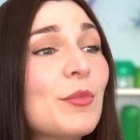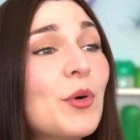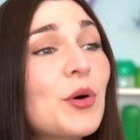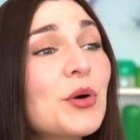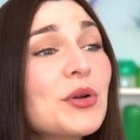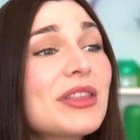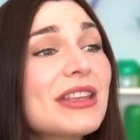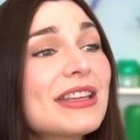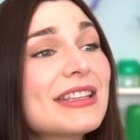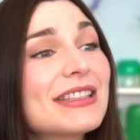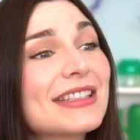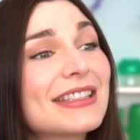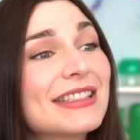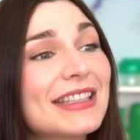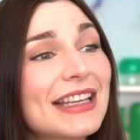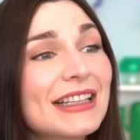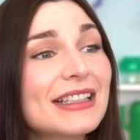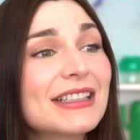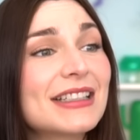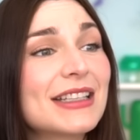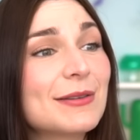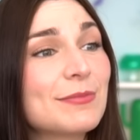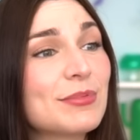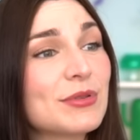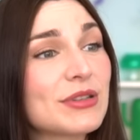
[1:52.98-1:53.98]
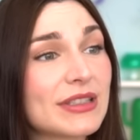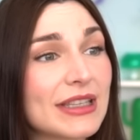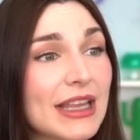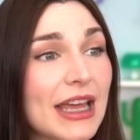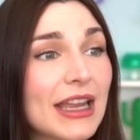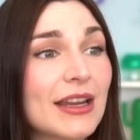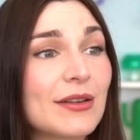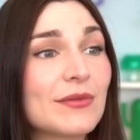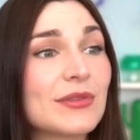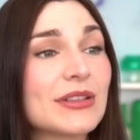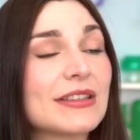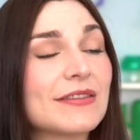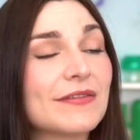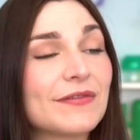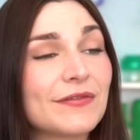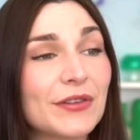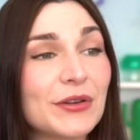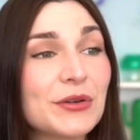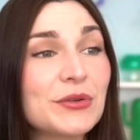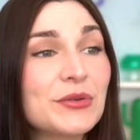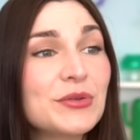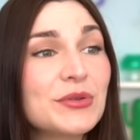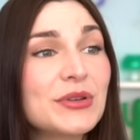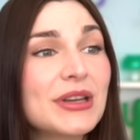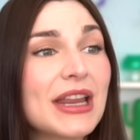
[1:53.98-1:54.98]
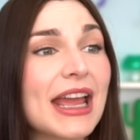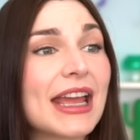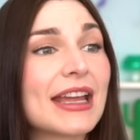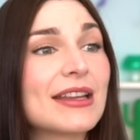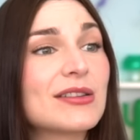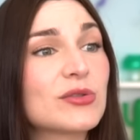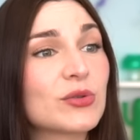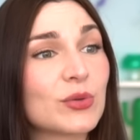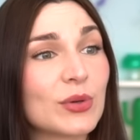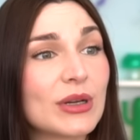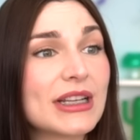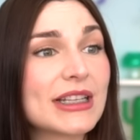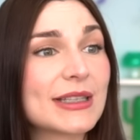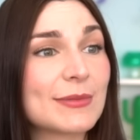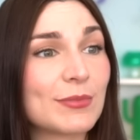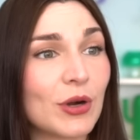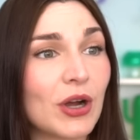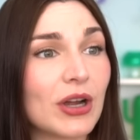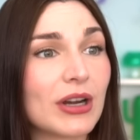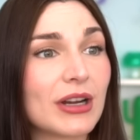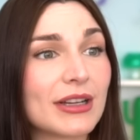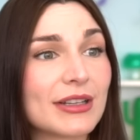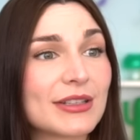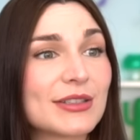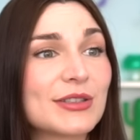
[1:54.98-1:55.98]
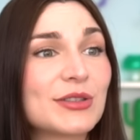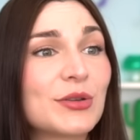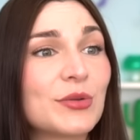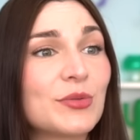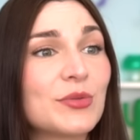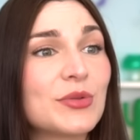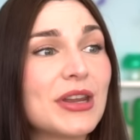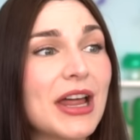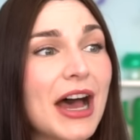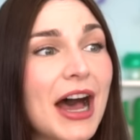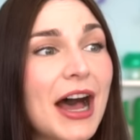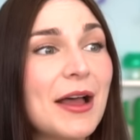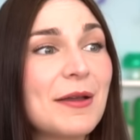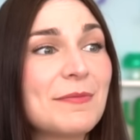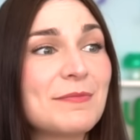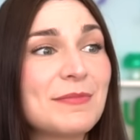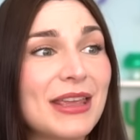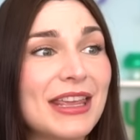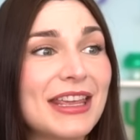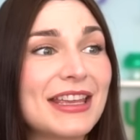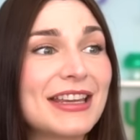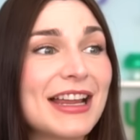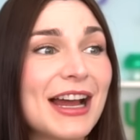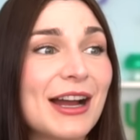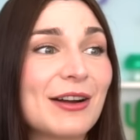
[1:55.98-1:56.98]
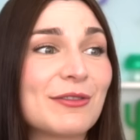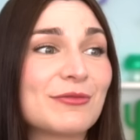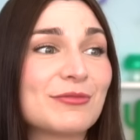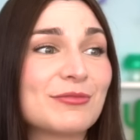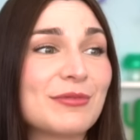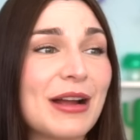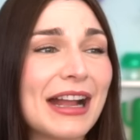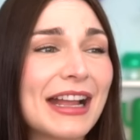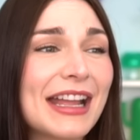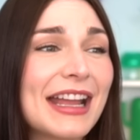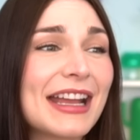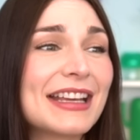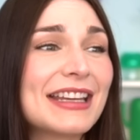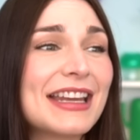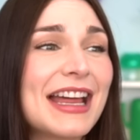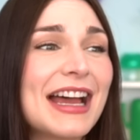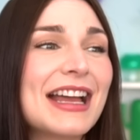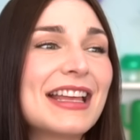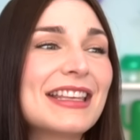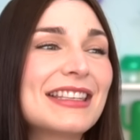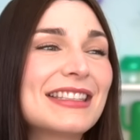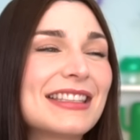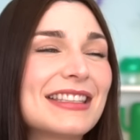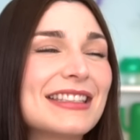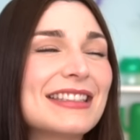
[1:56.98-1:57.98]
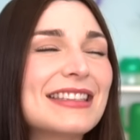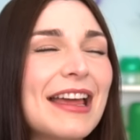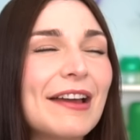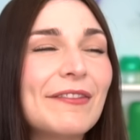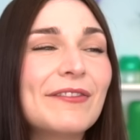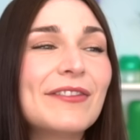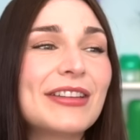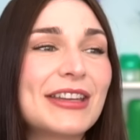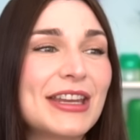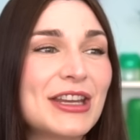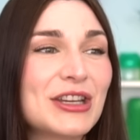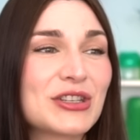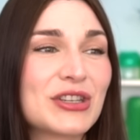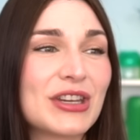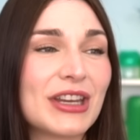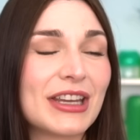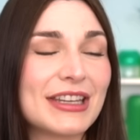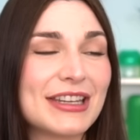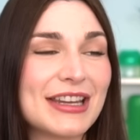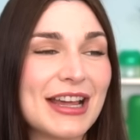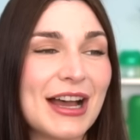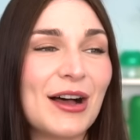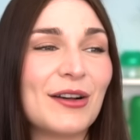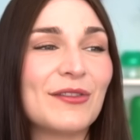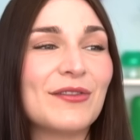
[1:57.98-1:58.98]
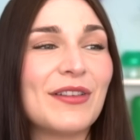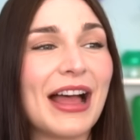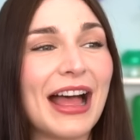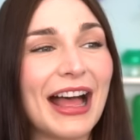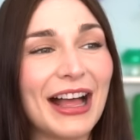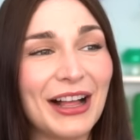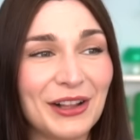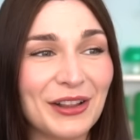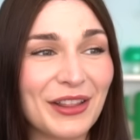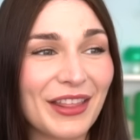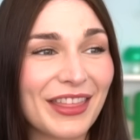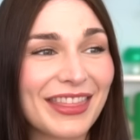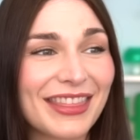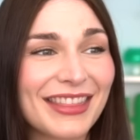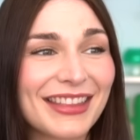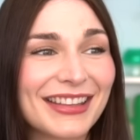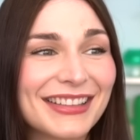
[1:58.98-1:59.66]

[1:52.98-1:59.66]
more than 60% of its food and drinks products do not meet a recognized definition of health.